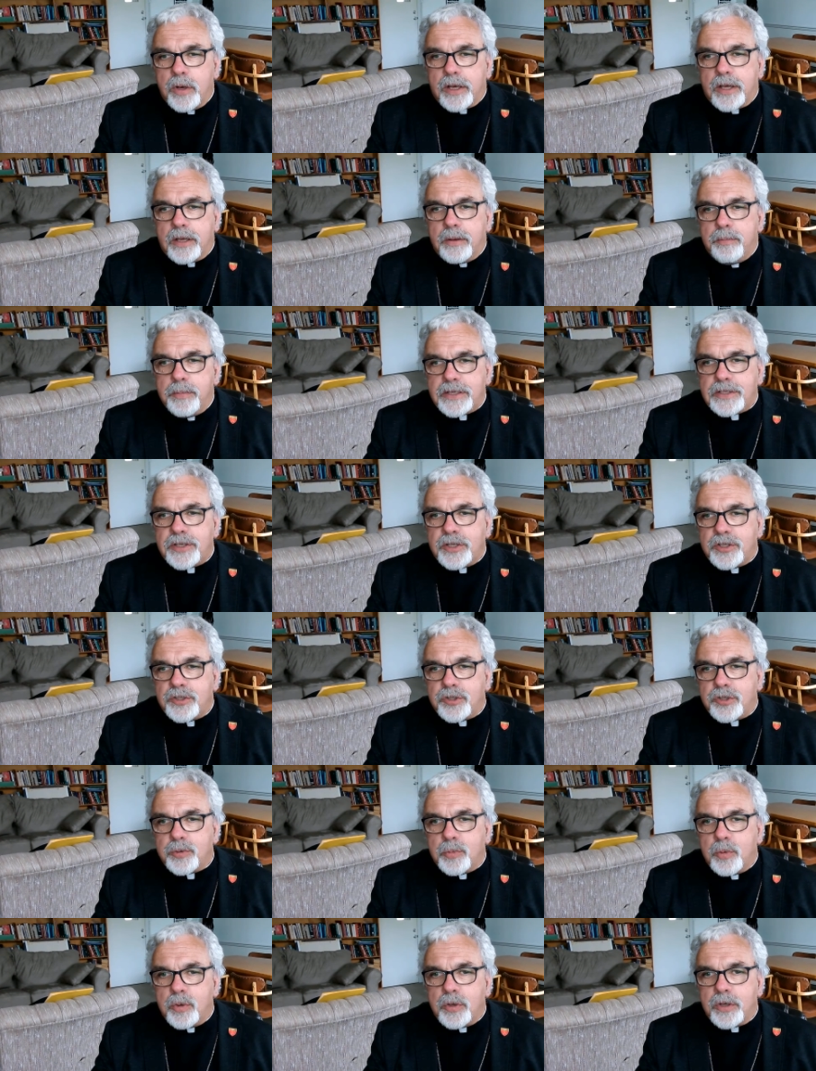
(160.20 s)
We're
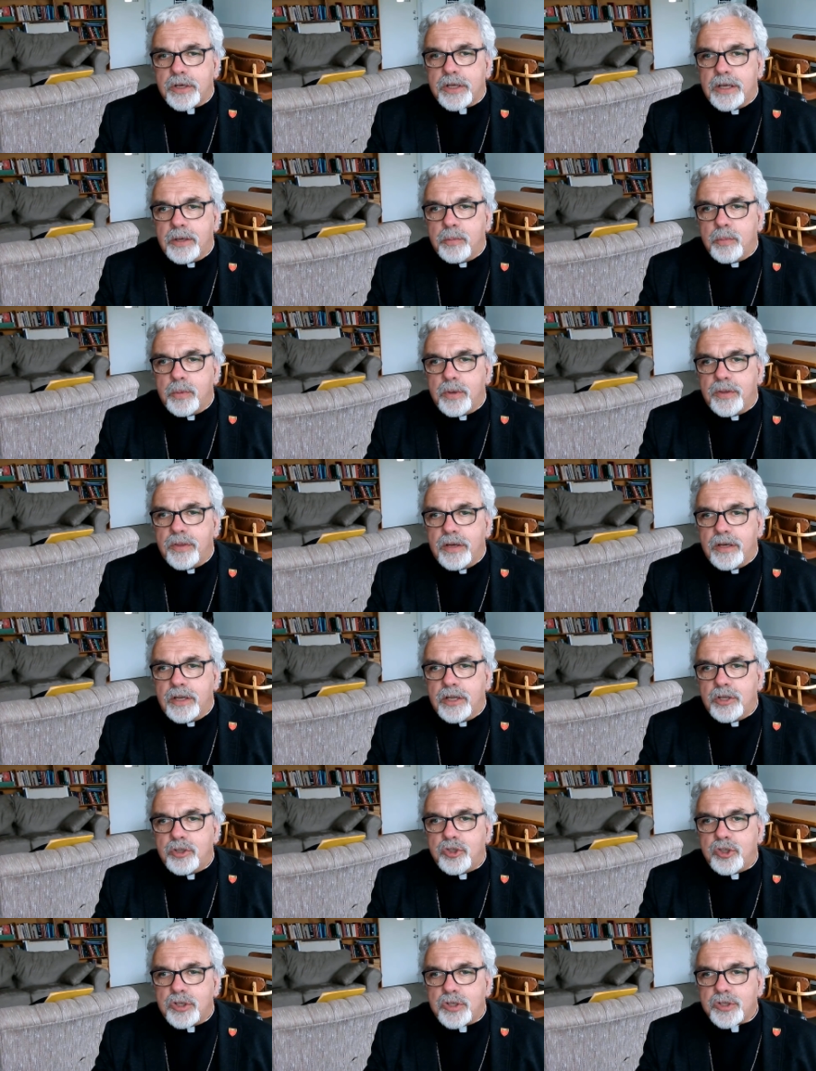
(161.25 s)
committed to working with
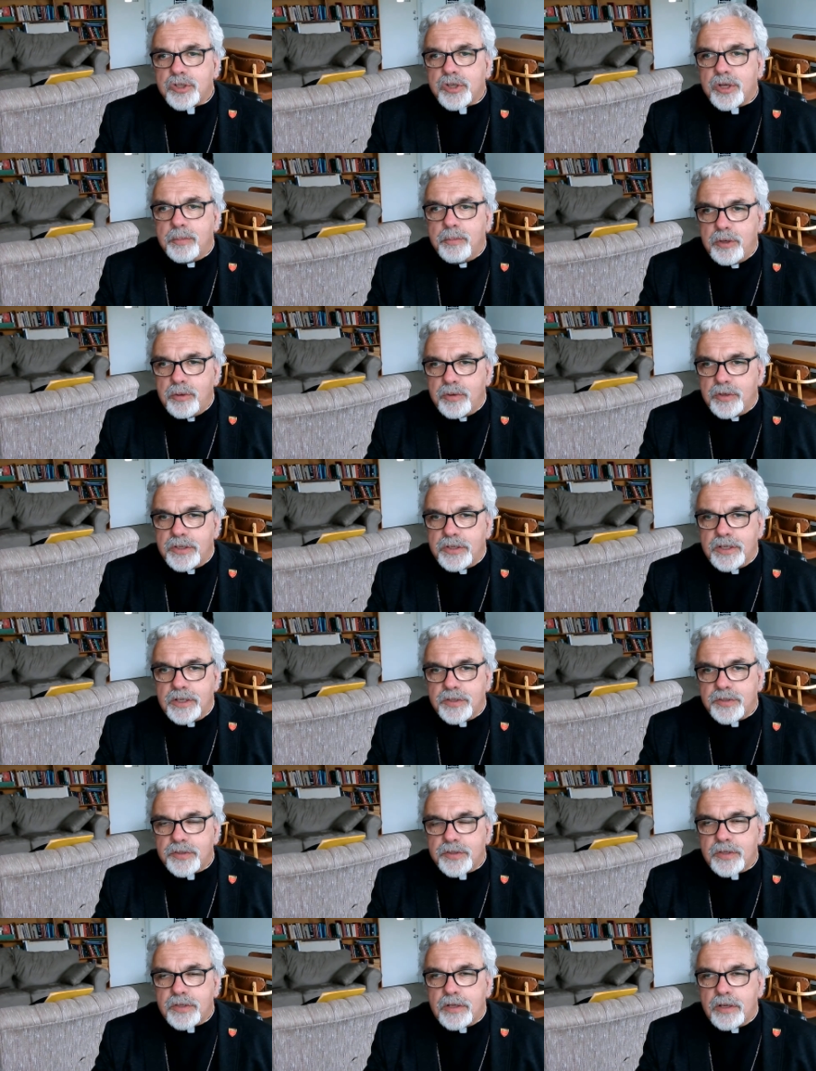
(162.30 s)
Indigenous
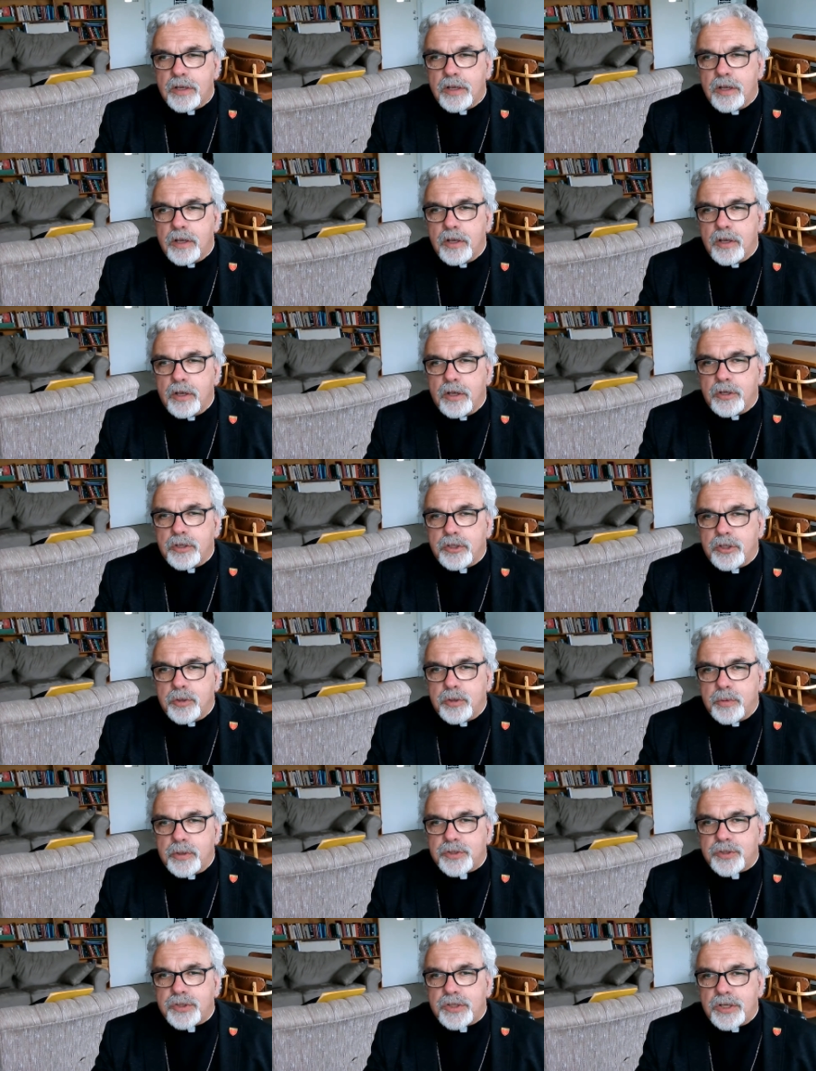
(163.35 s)
communities
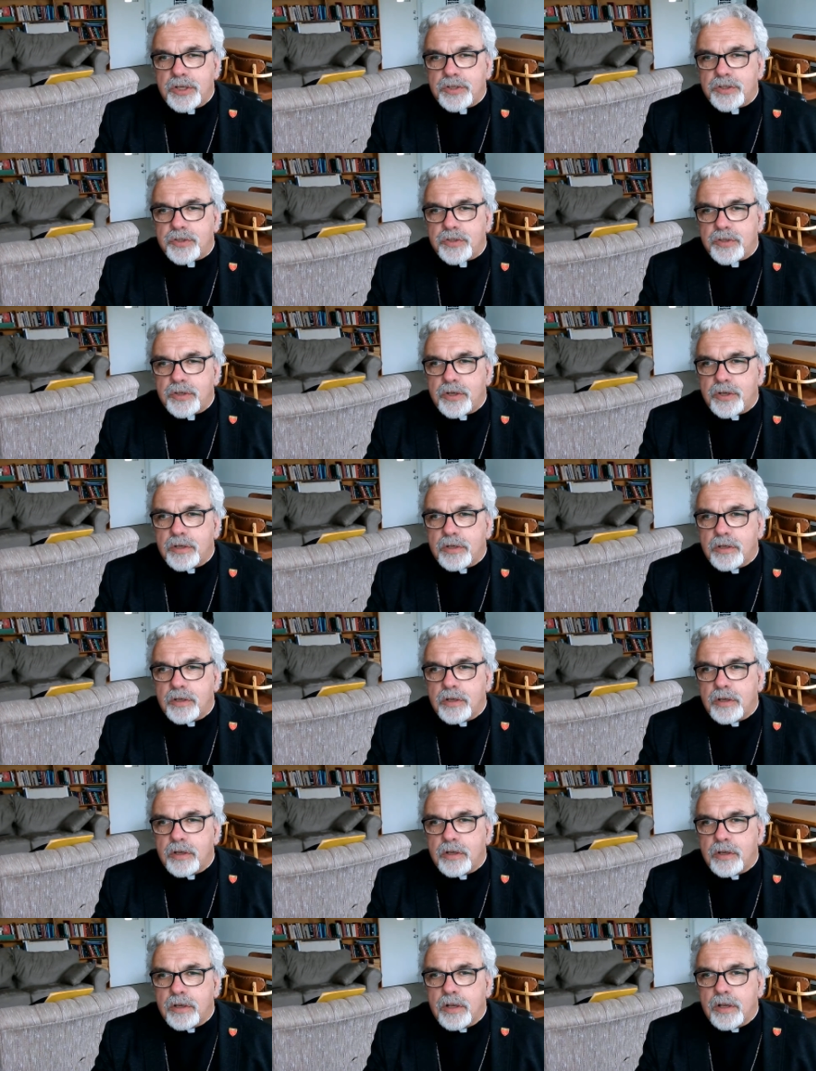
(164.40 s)
to assist
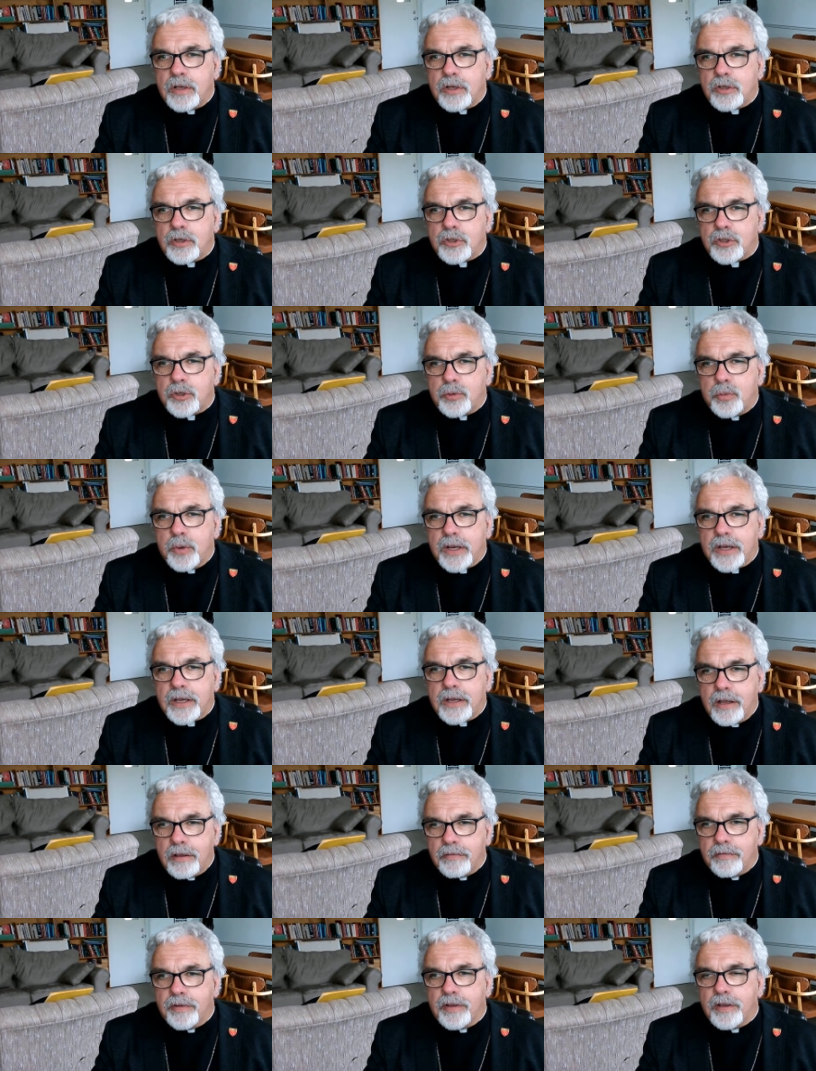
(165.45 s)
to
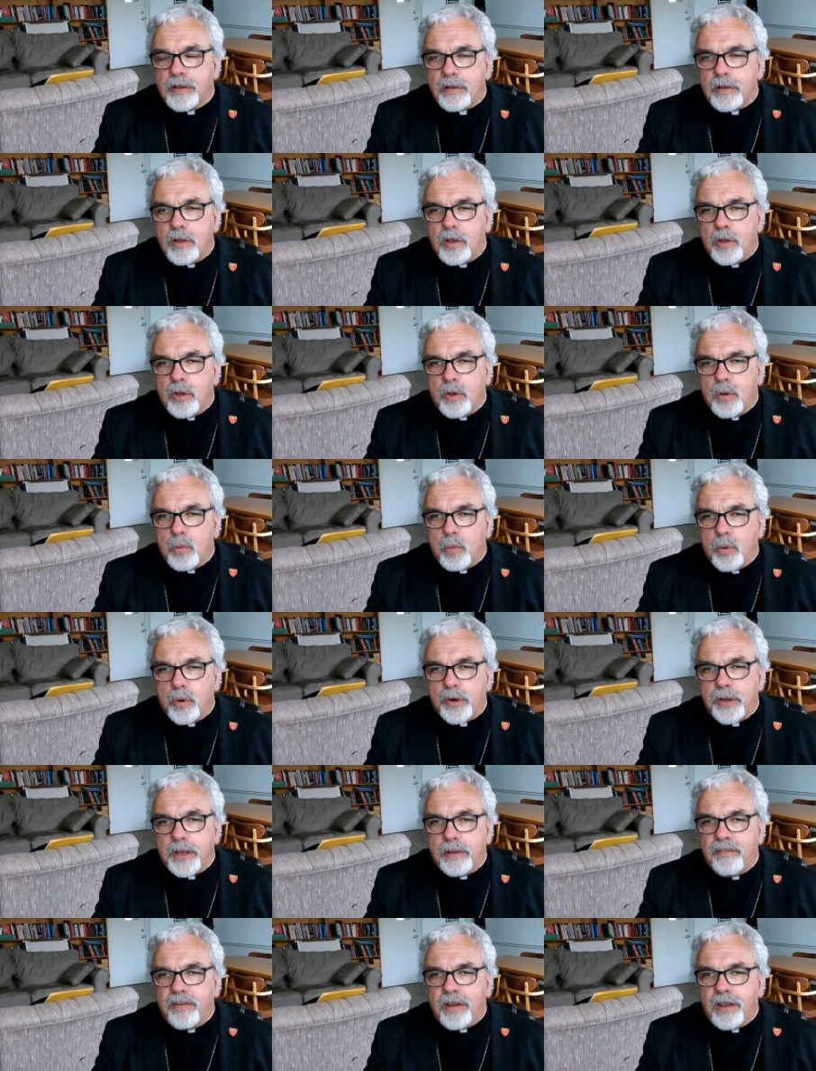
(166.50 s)
recover
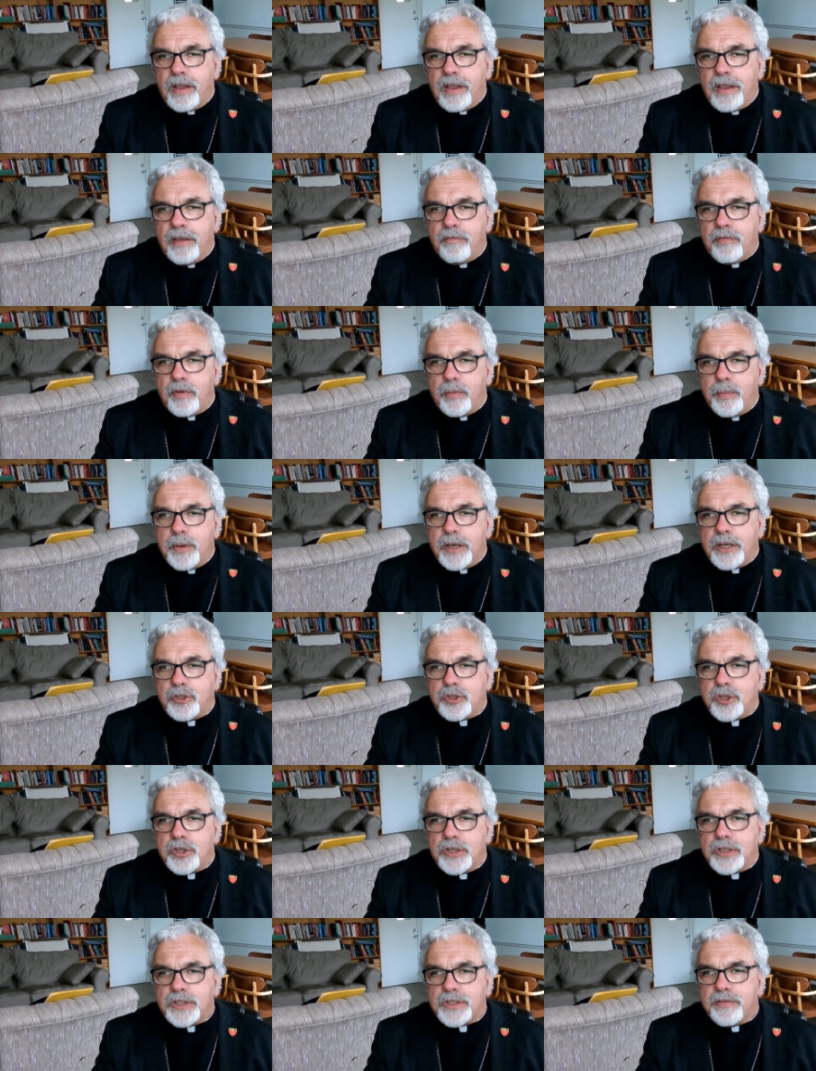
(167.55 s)
whatever
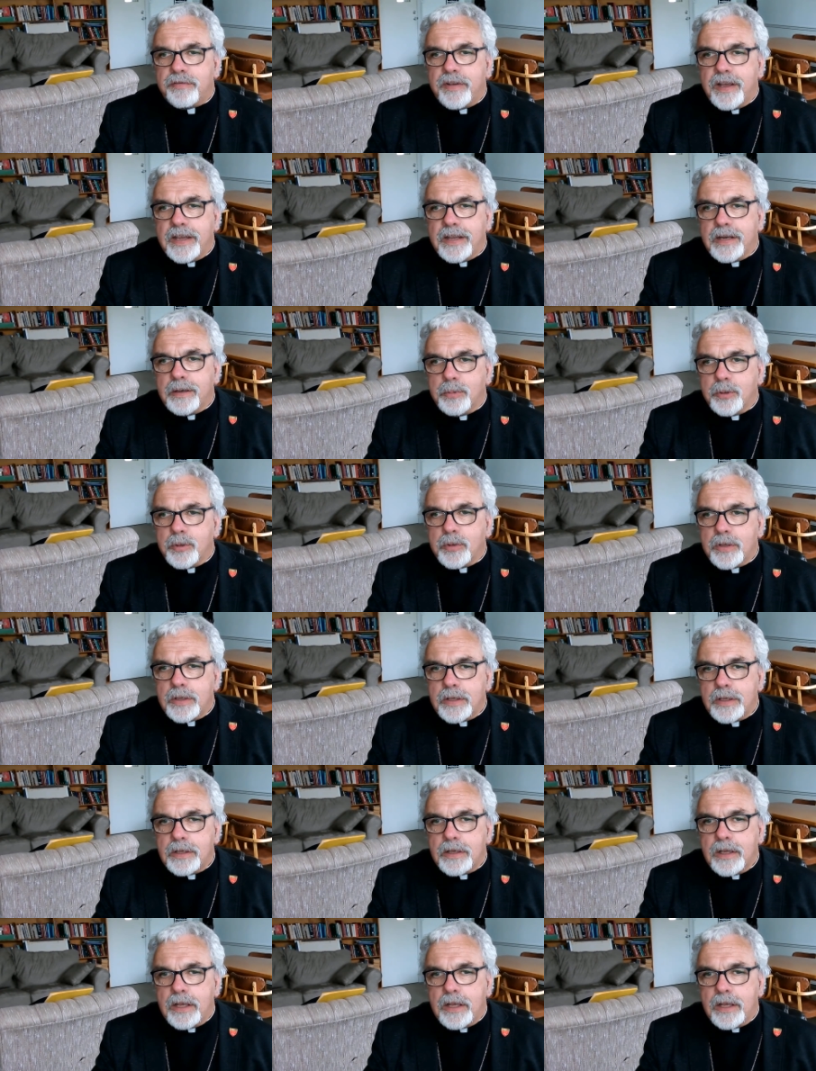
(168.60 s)
information is available